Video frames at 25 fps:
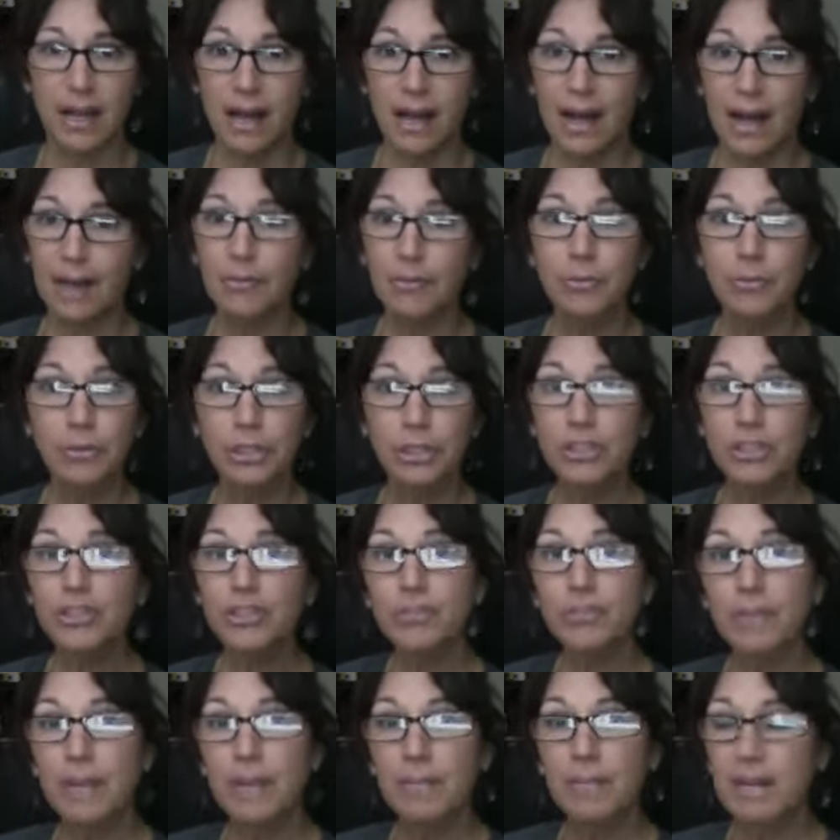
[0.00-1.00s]
I would really
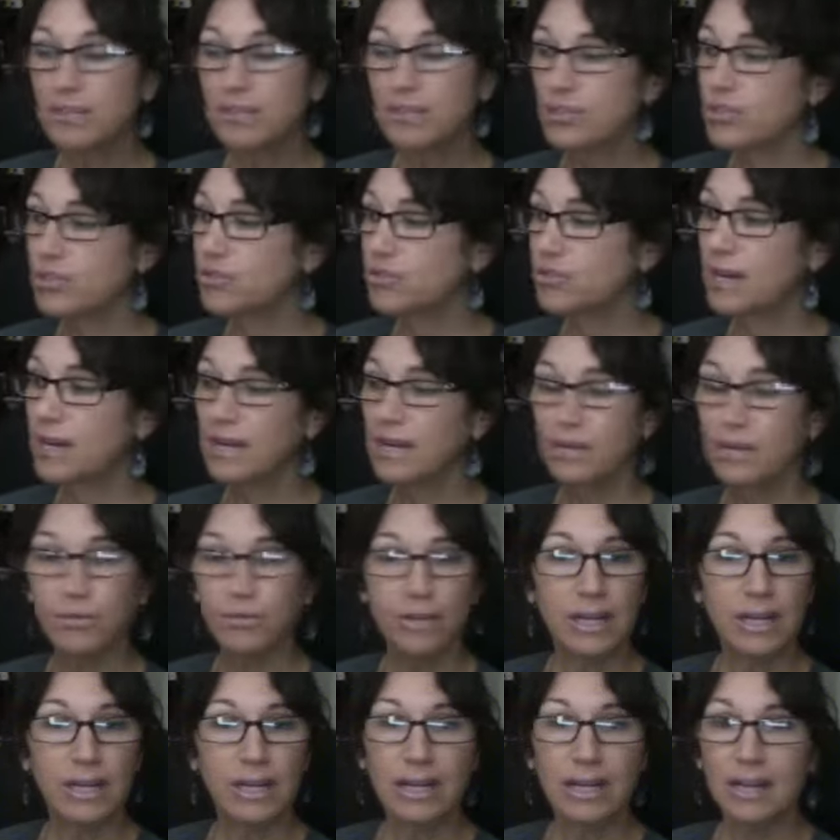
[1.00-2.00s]
do my best to try and
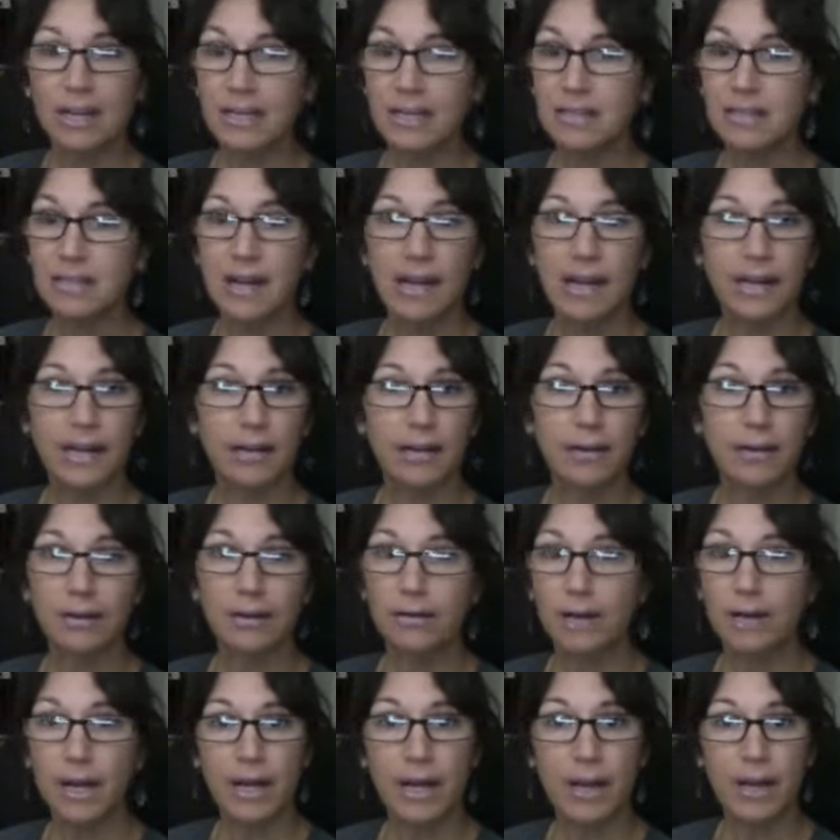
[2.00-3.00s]
drink an
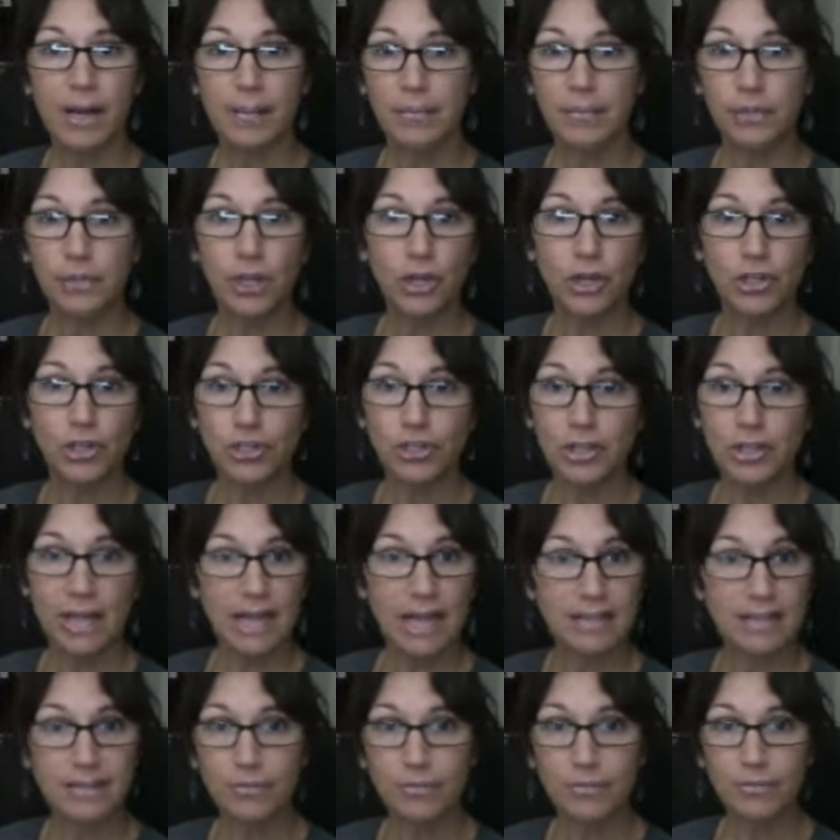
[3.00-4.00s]
entire large
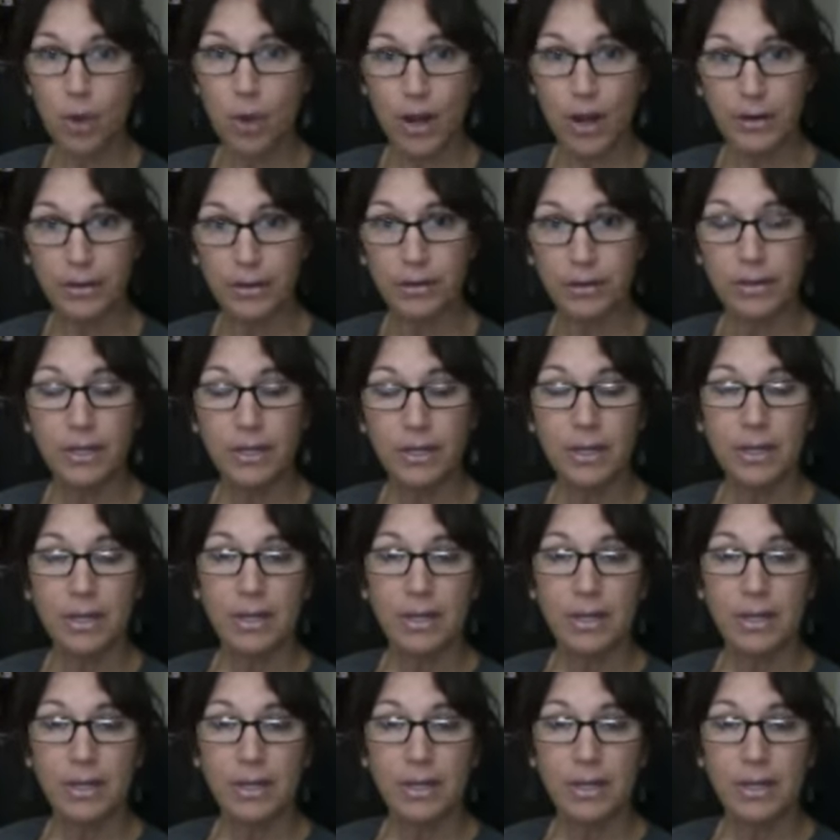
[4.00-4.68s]
glass of water,